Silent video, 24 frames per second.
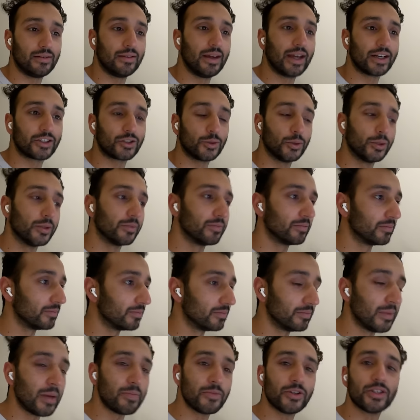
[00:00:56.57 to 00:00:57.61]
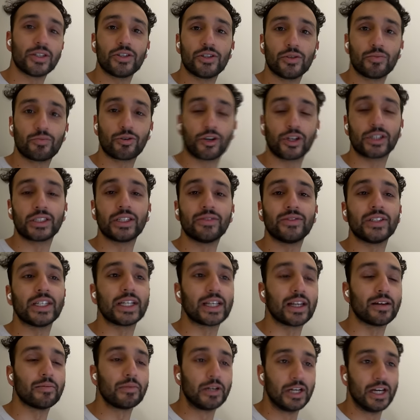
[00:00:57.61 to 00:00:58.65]
actual members into Productivity
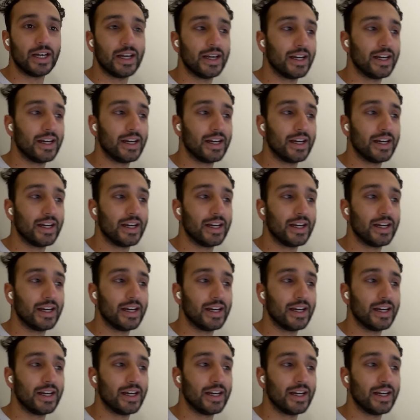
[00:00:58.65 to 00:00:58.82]
Club,